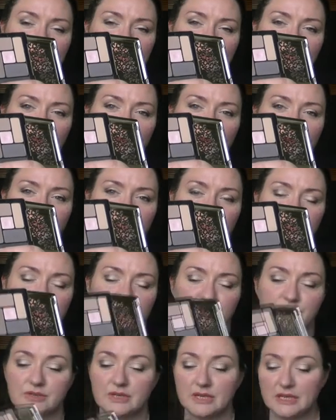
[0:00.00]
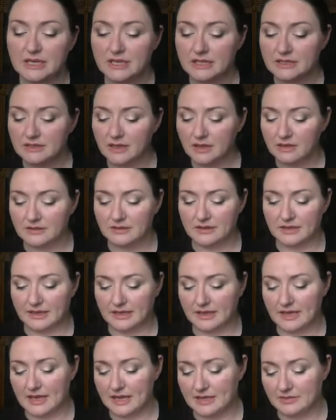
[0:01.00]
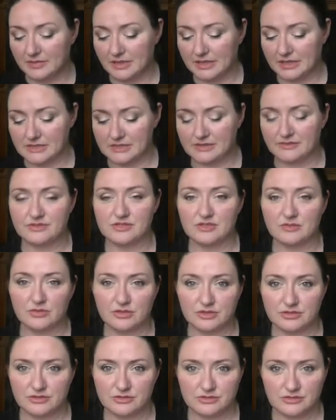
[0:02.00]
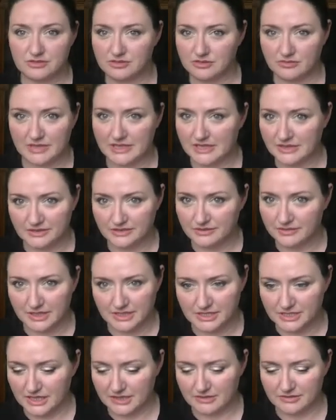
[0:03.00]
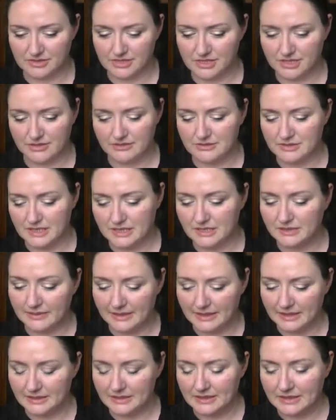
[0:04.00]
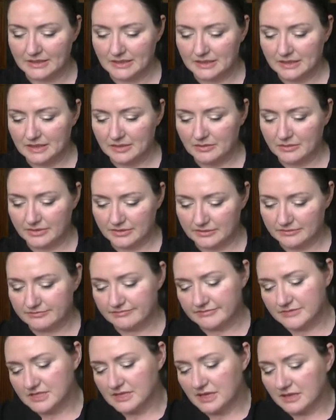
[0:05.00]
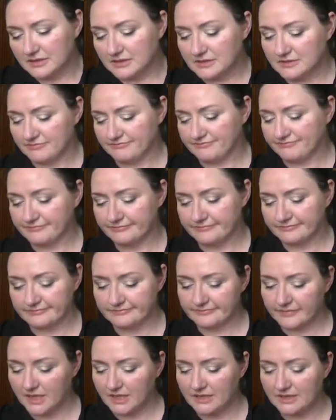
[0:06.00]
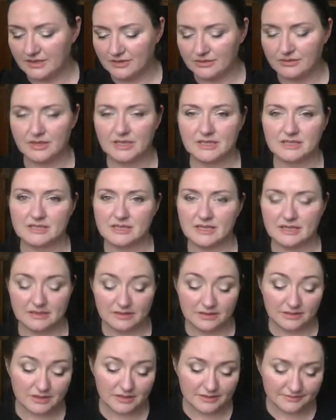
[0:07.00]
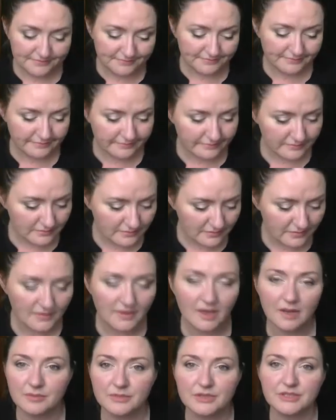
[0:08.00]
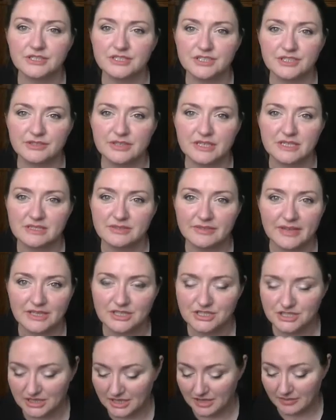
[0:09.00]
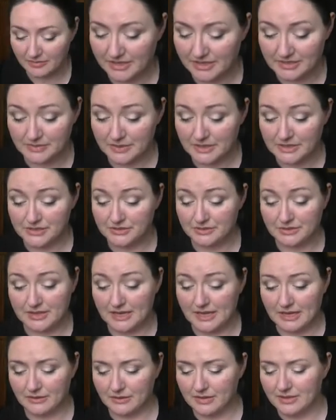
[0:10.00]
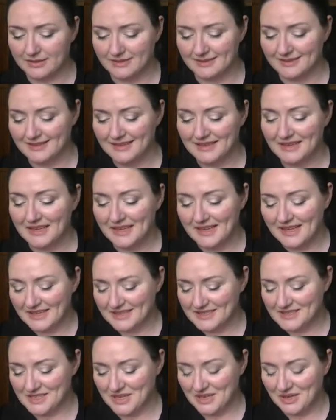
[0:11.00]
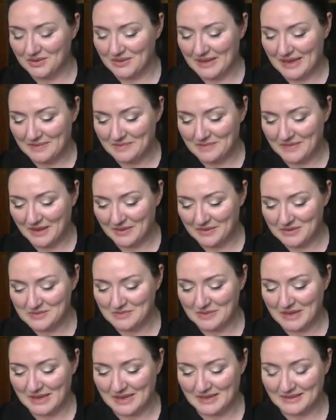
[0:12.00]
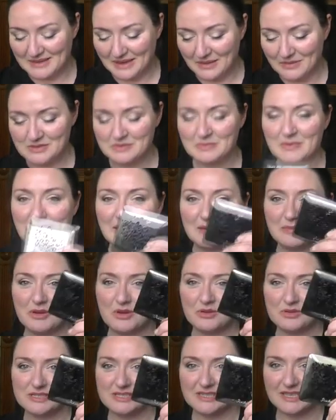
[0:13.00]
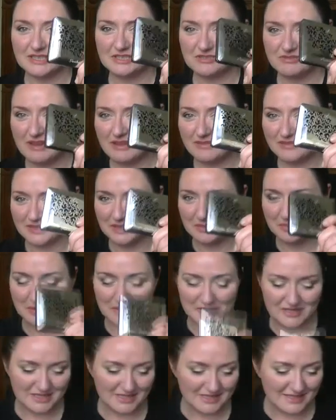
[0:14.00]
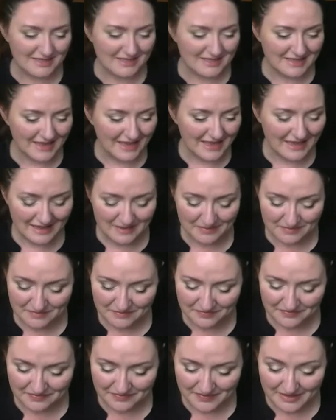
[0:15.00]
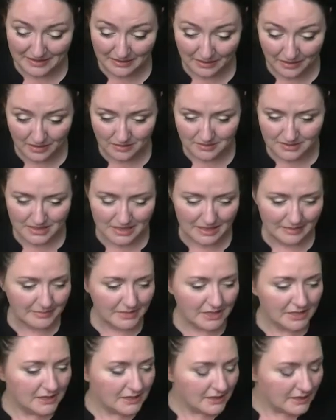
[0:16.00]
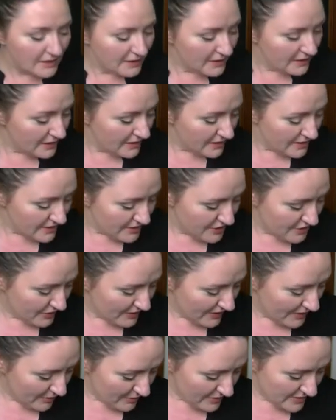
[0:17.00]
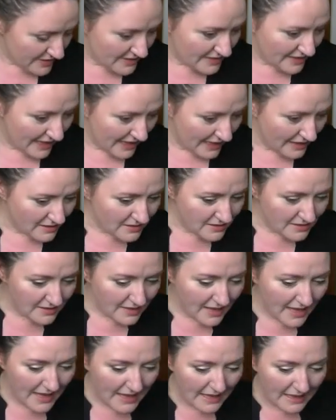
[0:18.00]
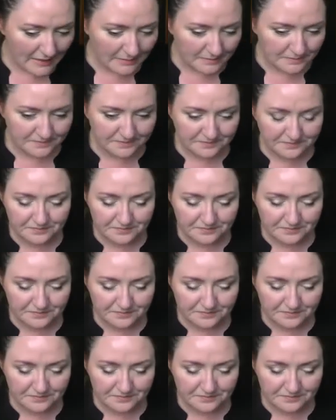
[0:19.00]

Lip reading: if you wanted to. Not that I can, because I've so many other eyeshadows to use anyway, but sod it. You know, I said, look, I'm going to do this eventually. as well do it now. So that was my most extravagant purchase in a long time. So that was that. Then